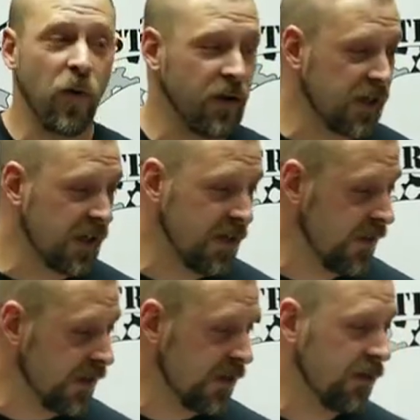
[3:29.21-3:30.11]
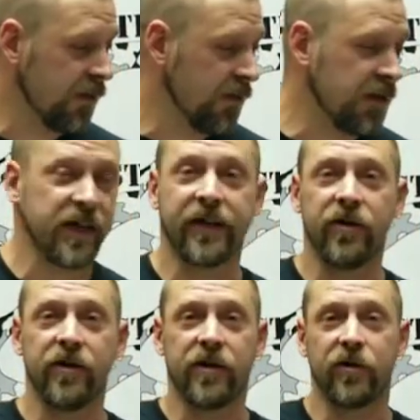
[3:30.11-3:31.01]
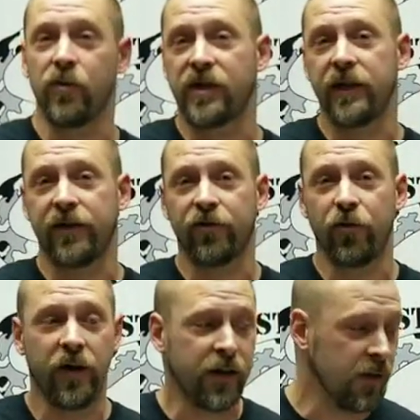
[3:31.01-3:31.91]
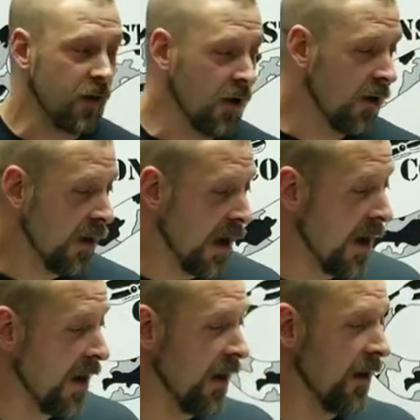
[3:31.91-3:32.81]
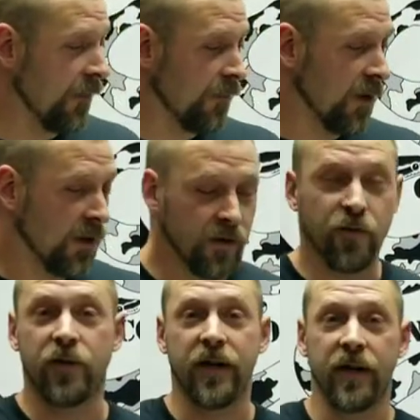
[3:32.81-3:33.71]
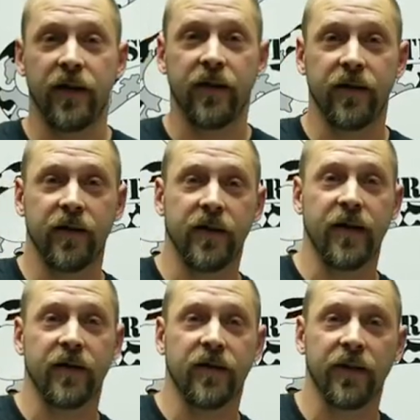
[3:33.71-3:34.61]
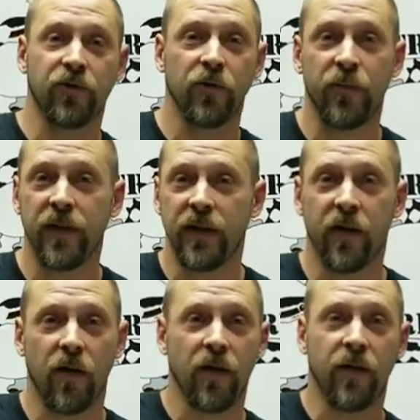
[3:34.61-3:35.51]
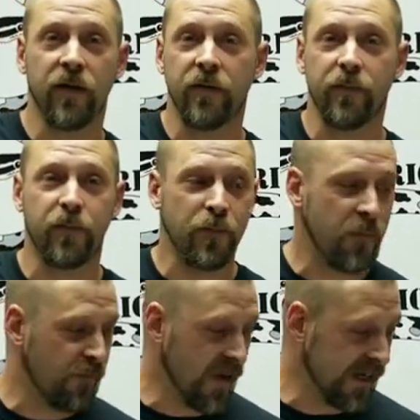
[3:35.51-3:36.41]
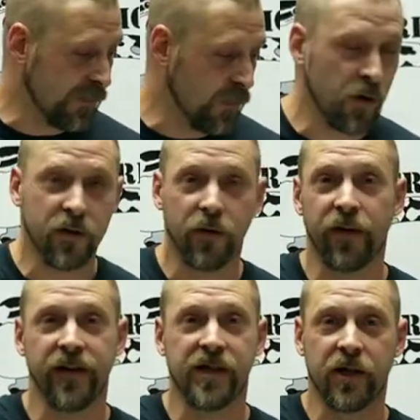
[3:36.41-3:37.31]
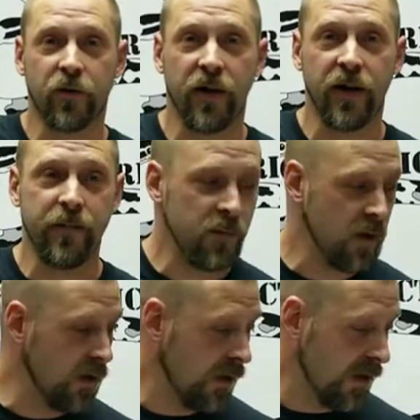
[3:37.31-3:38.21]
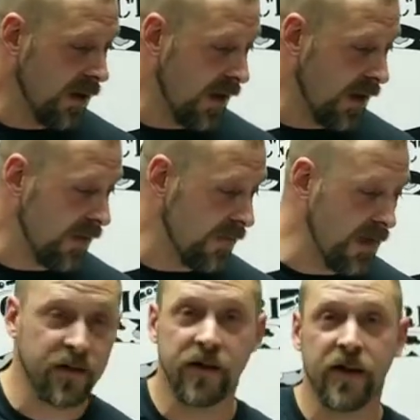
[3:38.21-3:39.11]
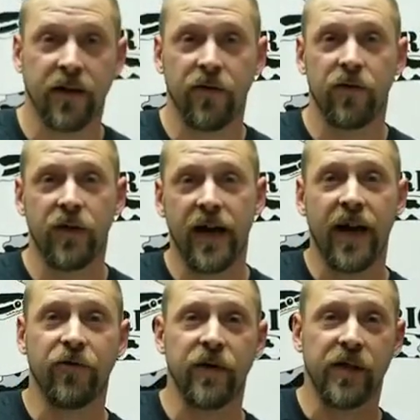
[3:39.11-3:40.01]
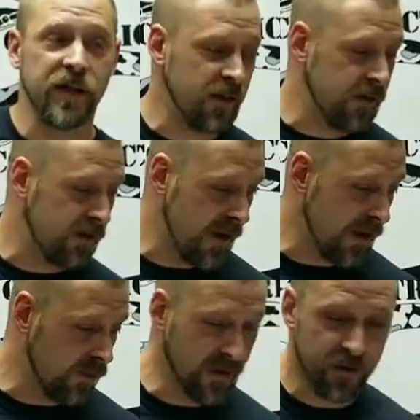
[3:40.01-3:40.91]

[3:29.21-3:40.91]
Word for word: want to send us stickers to do a sticker trade, um, you can get in touch with me on Facebook or Instagram. Uh, and I can send you the address, and uh, we